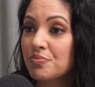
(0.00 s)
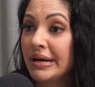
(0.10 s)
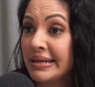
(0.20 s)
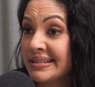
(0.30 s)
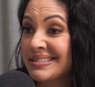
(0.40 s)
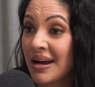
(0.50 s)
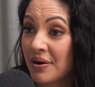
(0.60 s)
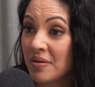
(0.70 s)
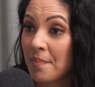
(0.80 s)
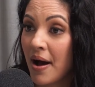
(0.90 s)
my kids'
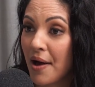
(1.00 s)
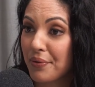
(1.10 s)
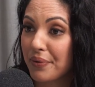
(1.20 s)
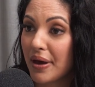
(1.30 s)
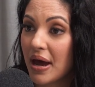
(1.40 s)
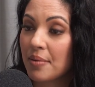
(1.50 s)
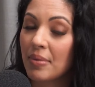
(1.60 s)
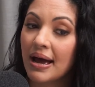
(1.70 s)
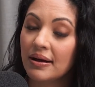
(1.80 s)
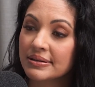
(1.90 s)
hair in the bath with it, and
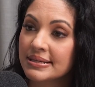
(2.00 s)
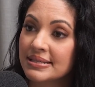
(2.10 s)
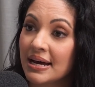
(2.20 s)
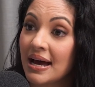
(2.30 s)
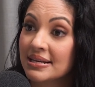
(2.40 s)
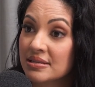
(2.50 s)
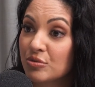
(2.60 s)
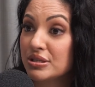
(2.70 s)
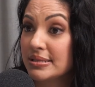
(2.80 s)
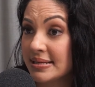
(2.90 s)
my eldest son has the
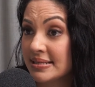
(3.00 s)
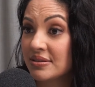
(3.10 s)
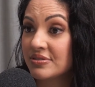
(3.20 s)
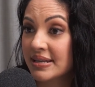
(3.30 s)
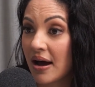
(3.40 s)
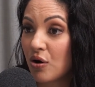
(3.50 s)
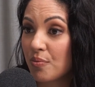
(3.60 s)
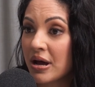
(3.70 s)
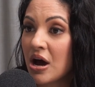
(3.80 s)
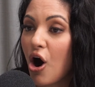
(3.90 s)
most sensitive
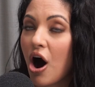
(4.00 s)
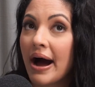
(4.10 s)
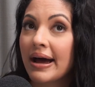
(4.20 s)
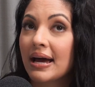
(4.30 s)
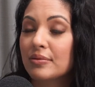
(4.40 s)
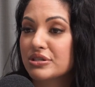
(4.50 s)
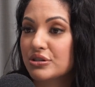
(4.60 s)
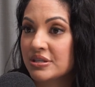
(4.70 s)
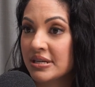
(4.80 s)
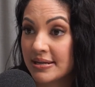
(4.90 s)
scalp. I am
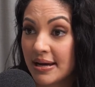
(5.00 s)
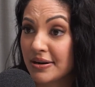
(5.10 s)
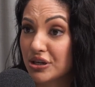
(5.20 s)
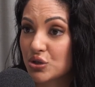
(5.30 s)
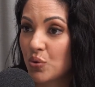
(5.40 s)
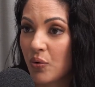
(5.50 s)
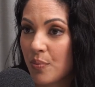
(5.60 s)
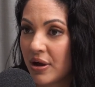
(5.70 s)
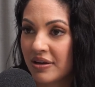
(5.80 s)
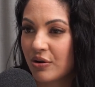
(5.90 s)
so tender-headed as well,
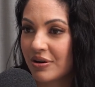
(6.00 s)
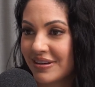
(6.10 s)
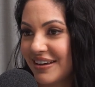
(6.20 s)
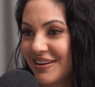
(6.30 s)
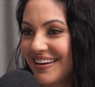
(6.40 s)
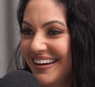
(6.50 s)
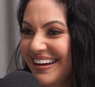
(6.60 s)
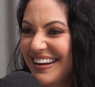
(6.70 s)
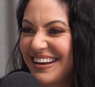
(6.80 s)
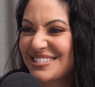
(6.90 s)
but he
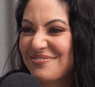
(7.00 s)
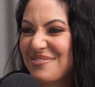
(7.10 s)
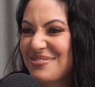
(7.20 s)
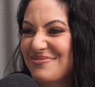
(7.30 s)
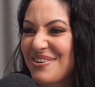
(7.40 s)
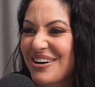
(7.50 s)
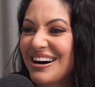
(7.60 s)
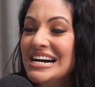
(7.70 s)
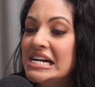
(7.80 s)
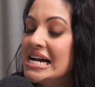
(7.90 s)
gets it from his
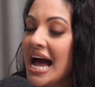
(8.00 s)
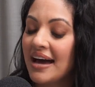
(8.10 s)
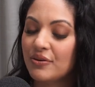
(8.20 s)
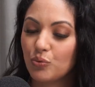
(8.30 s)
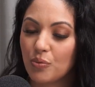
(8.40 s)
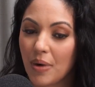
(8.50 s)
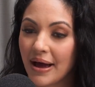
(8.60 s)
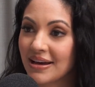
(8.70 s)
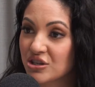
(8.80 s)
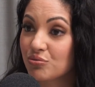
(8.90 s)
mama, and
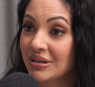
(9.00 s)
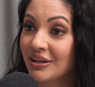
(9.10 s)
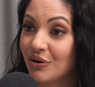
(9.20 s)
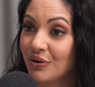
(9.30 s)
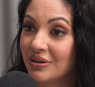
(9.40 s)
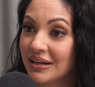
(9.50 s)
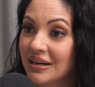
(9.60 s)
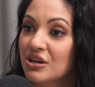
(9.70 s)
my hair's really curly.